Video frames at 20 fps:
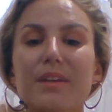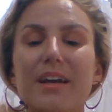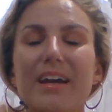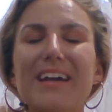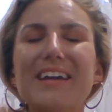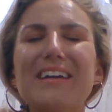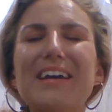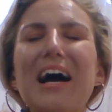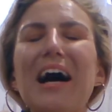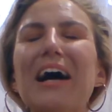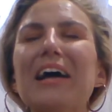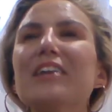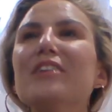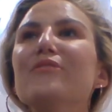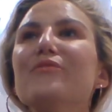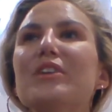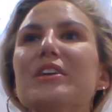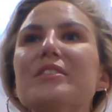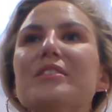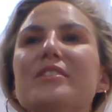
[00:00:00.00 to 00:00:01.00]
And kind
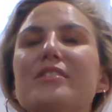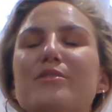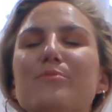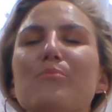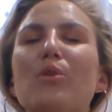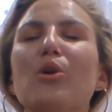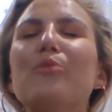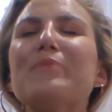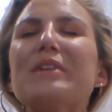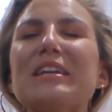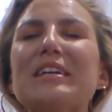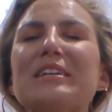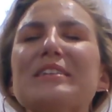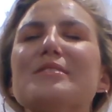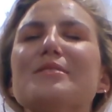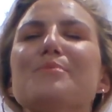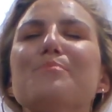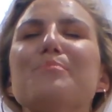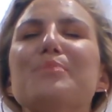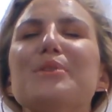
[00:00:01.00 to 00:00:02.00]
of in this moment,
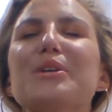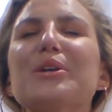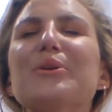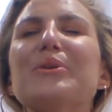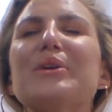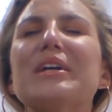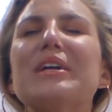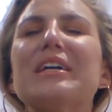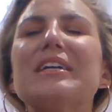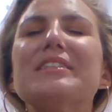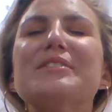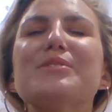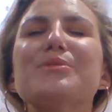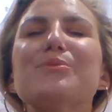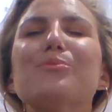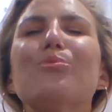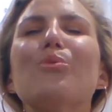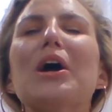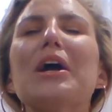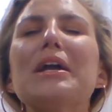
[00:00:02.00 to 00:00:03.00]
experience
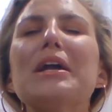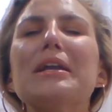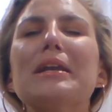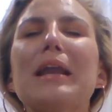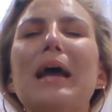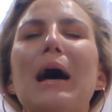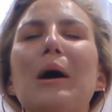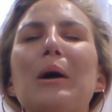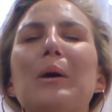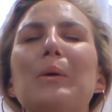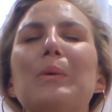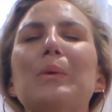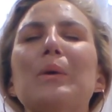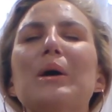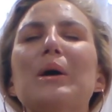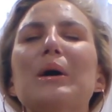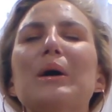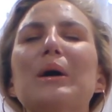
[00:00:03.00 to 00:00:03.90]
right now